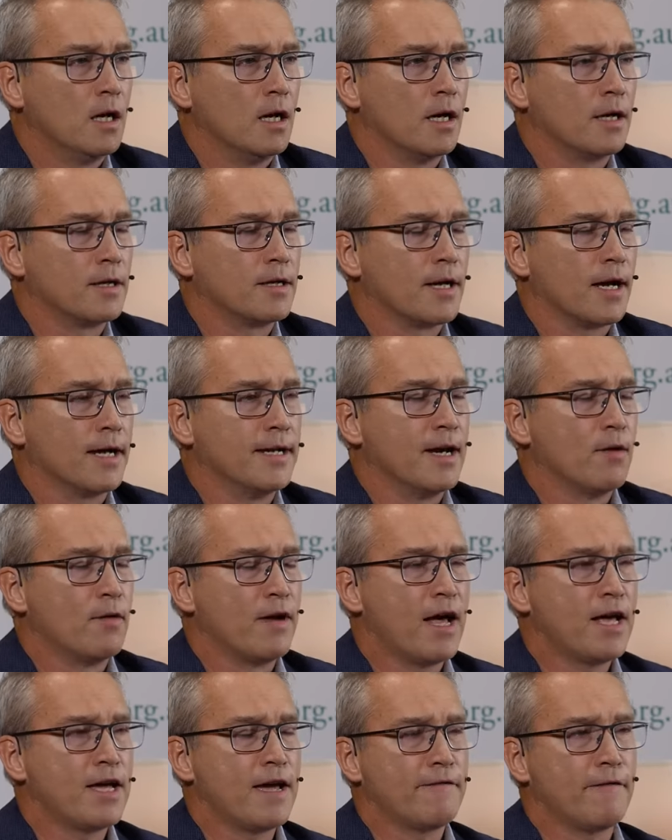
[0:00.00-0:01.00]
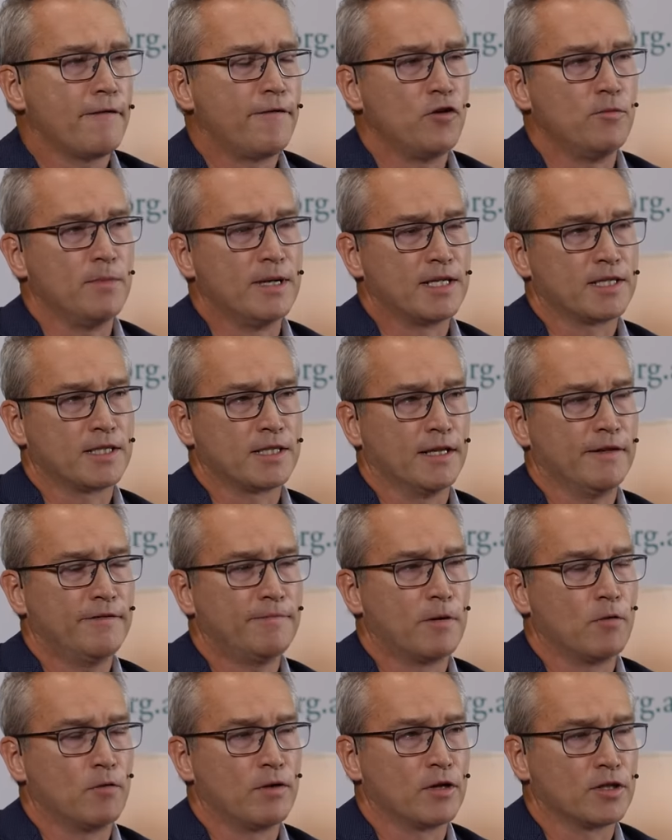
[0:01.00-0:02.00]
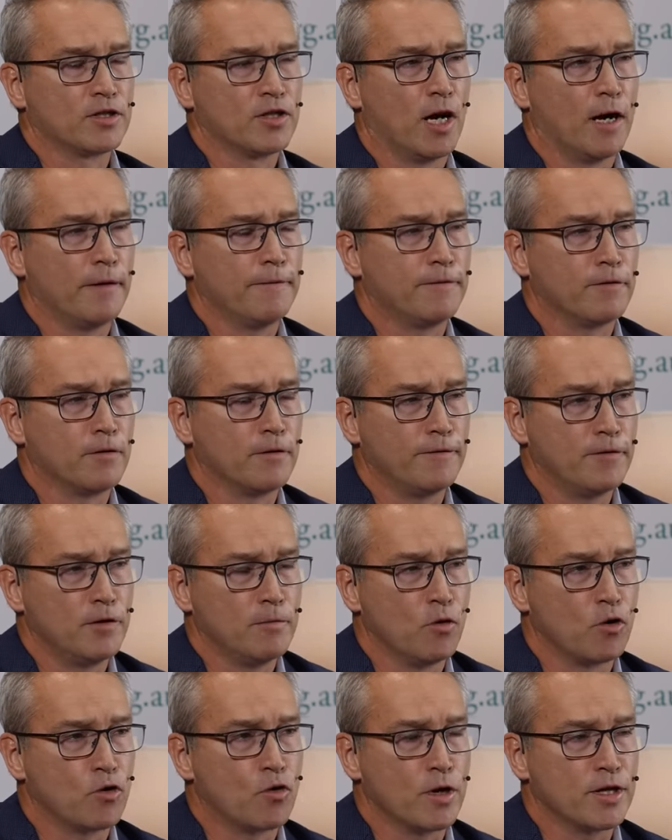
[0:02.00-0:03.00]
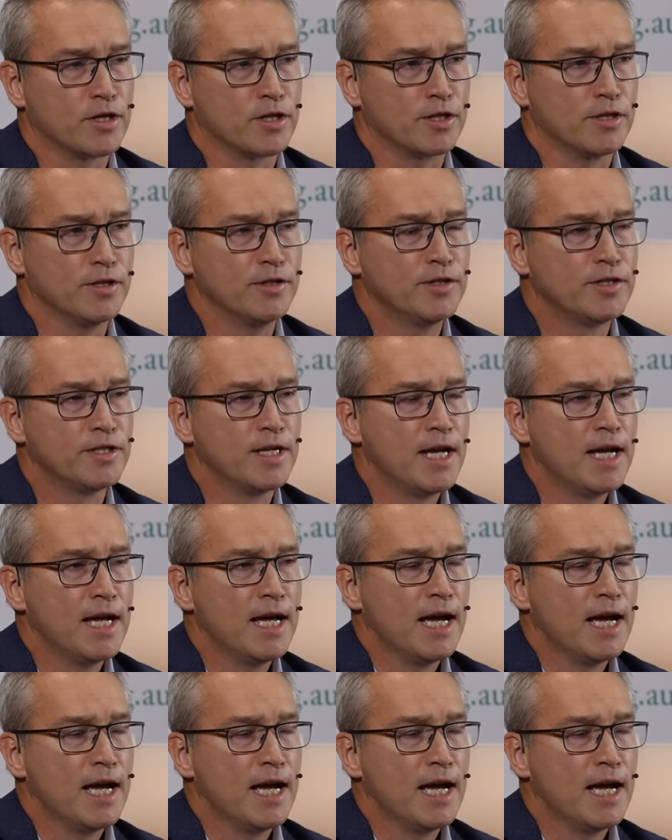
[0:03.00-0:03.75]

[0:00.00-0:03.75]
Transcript: Okay, now we only have a few minutes left, but we've got time for a few more questions.